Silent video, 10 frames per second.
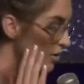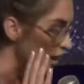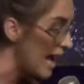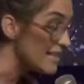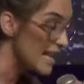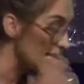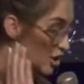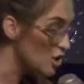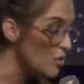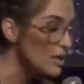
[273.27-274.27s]
last as
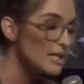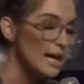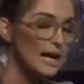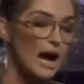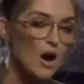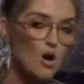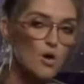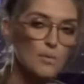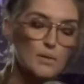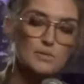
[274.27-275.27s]
soon as I got
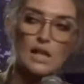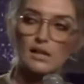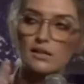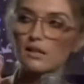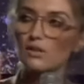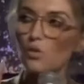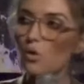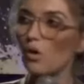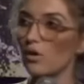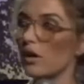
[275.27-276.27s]
home, I was like,
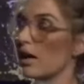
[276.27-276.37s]
Lord,